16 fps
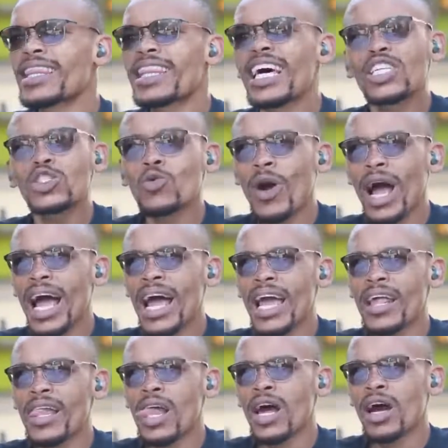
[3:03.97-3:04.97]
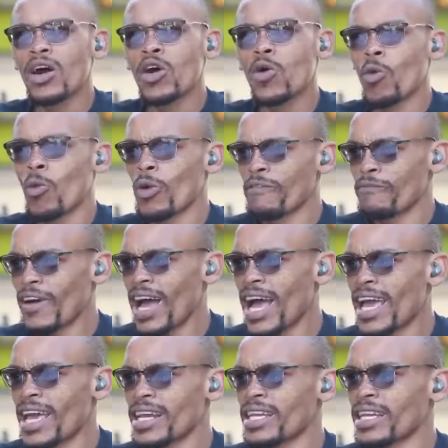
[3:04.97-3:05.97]
And that's why we
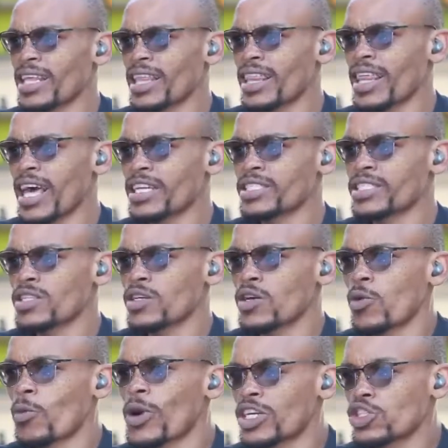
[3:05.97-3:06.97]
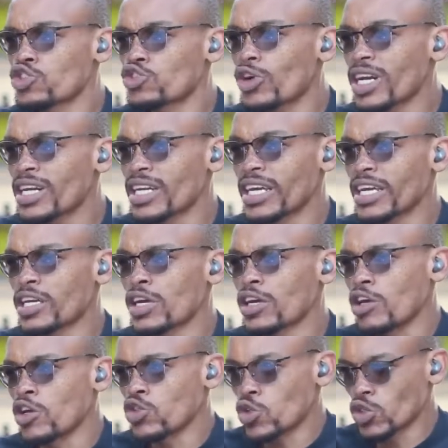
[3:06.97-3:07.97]
find that we're struggling
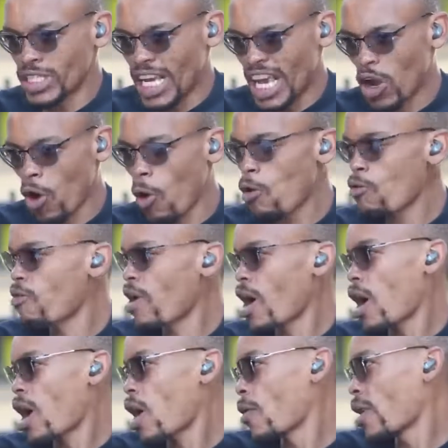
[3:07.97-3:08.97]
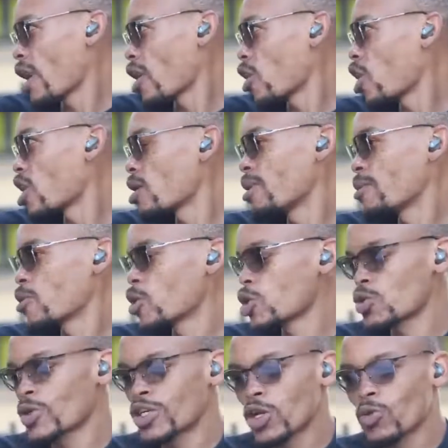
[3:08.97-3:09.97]
to take over our economy
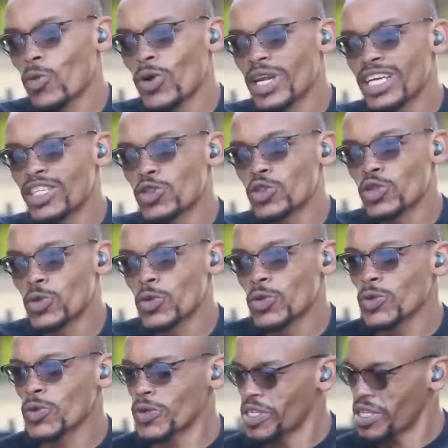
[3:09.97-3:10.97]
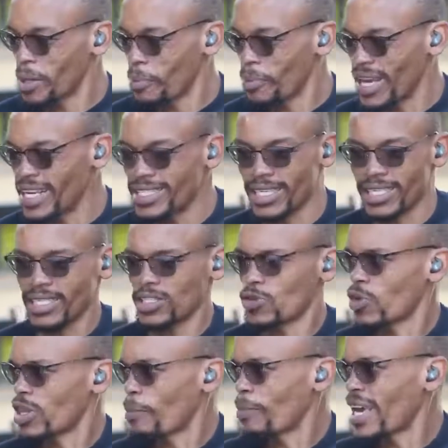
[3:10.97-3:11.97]
because we're not willing to do the basics
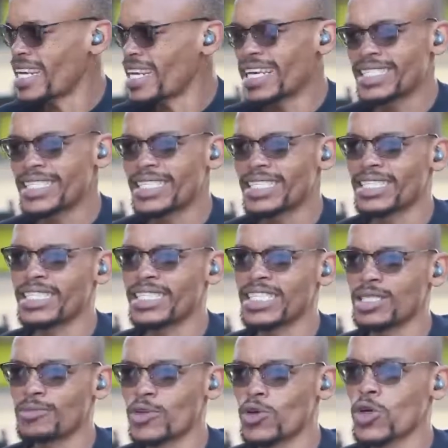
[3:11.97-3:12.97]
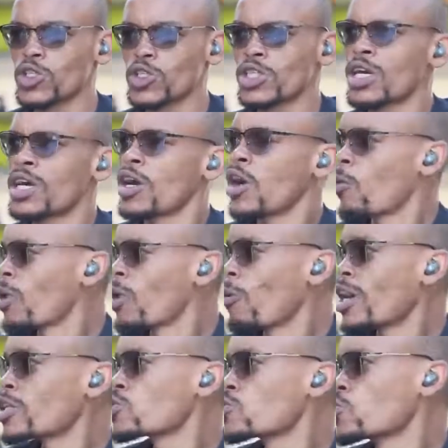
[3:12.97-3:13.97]
or the bare necessities because we
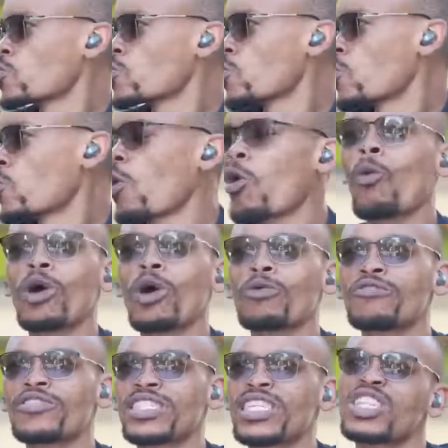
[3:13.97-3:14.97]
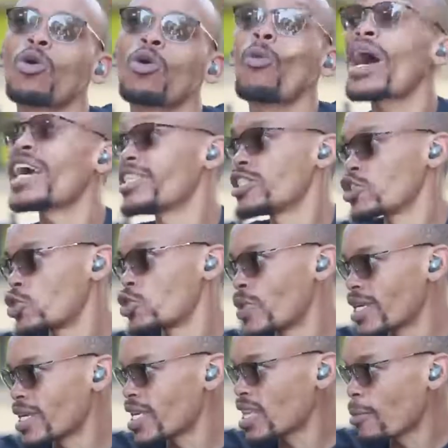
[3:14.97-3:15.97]
want to do what we've seen the whites
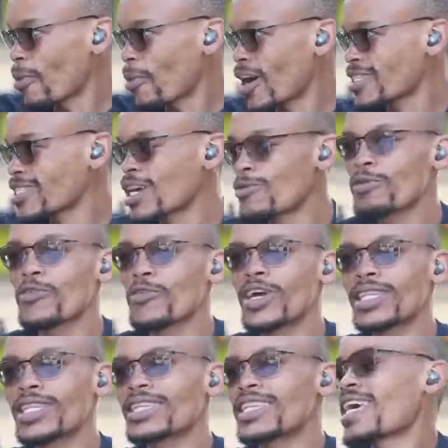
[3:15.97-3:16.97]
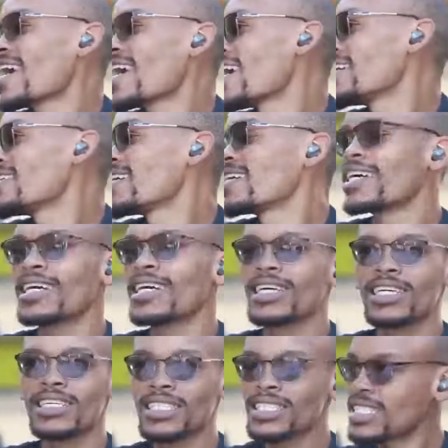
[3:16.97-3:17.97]
doing in the past. And we forget that they had,
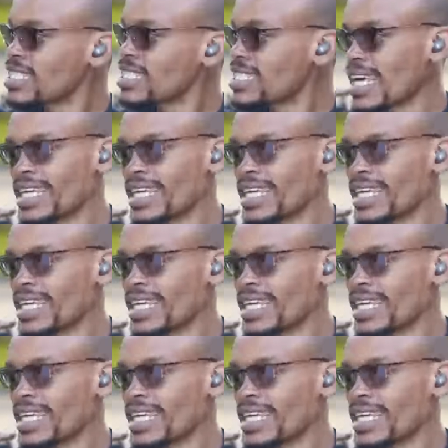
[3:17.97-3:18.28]
since